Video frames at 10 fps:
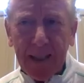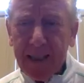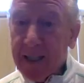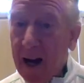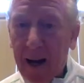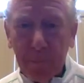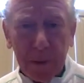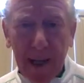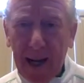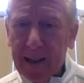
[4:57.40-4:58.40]
Todd
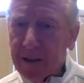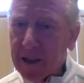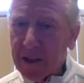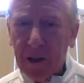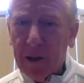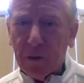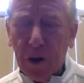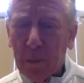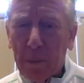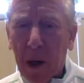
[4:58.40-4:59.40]
Blackledge. It was
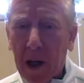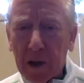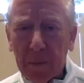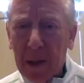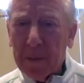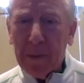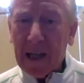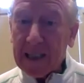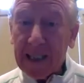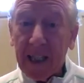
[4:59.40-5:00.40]
a bunch, maybe
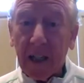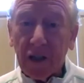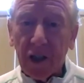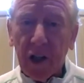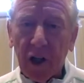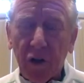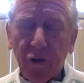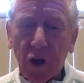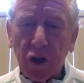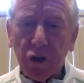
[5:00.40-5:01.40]
about 6 in the
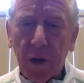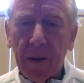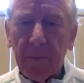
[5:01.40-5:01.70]
first round.